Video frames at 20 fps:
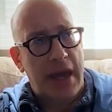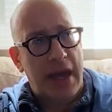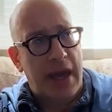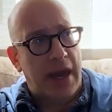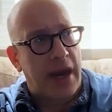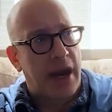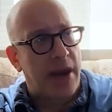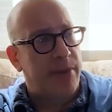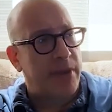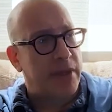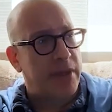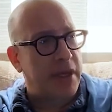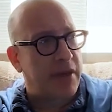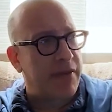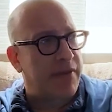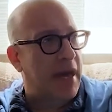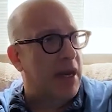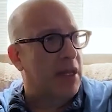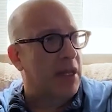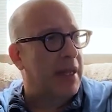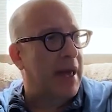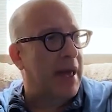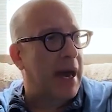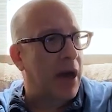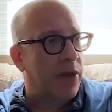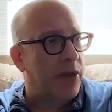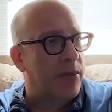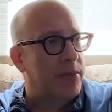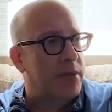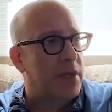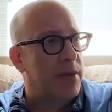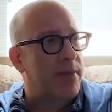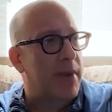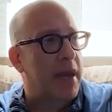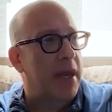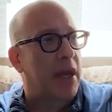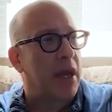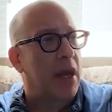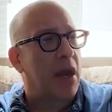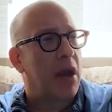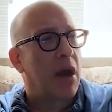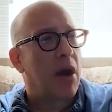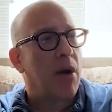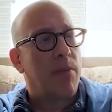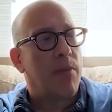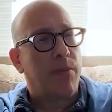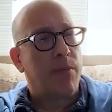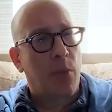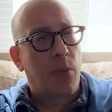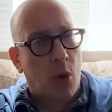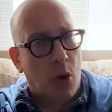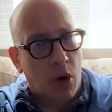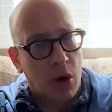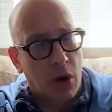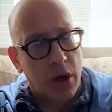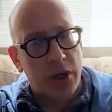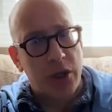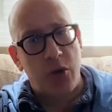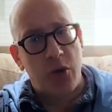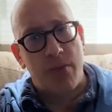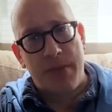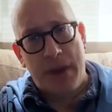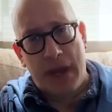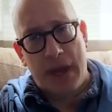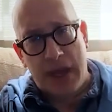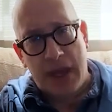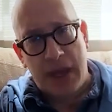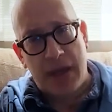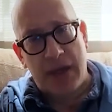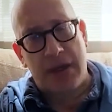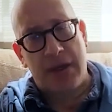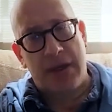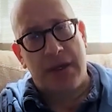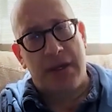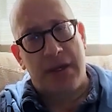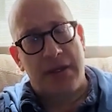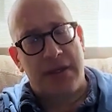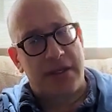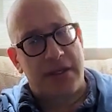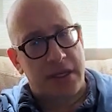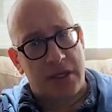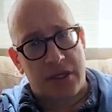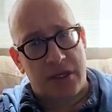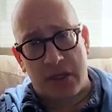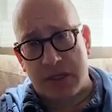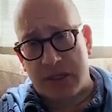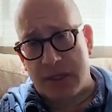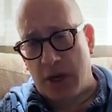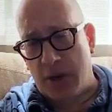And I believe that allowed them to make more humane decisions.